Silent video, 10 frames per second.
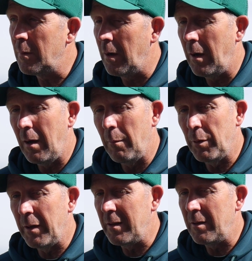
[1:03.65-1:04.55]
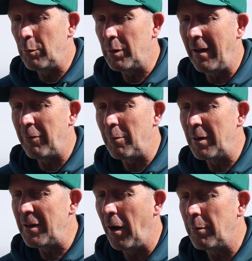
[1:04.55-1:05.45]
But you would never
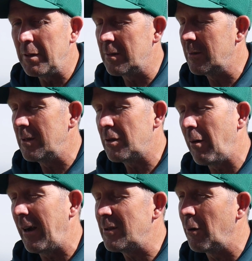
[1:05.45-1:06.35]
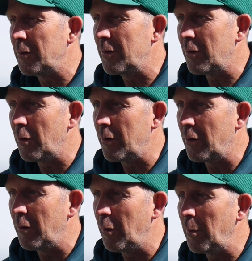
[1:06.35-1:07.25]
really know. He's cracked on,
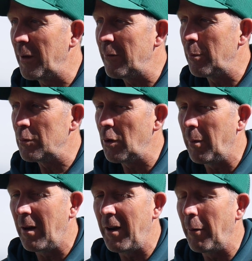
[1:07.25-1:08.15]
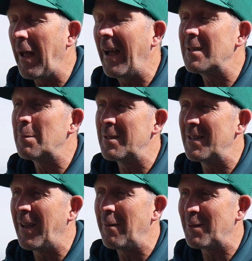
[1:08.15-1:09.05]
done an unbelievable job. I know he hates
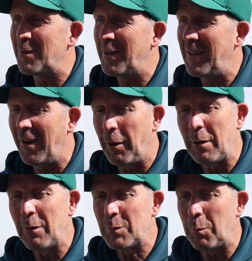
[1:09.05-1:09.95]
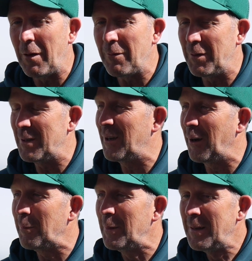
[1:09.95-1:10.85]
missing games of cricket. I know he loves playing for this club.